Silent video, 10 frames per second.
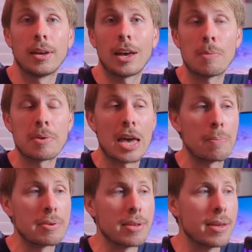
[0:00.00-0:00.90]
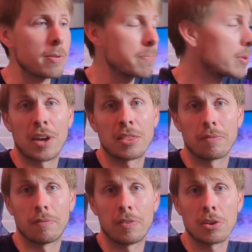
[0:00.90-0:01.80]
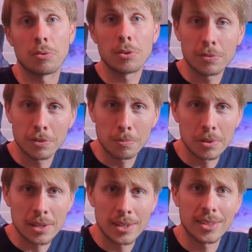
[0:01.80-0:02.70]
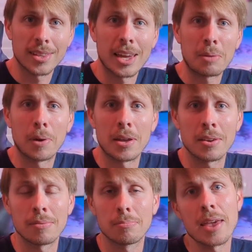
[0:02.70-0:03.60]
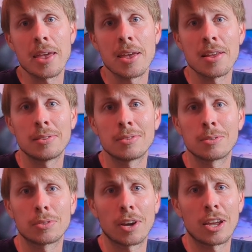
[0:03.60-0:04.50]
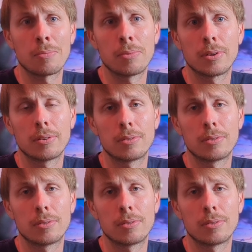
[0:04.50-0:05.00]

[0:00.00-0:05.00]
I'd be happy to help. Found the video useful, please hit the like button and subscribe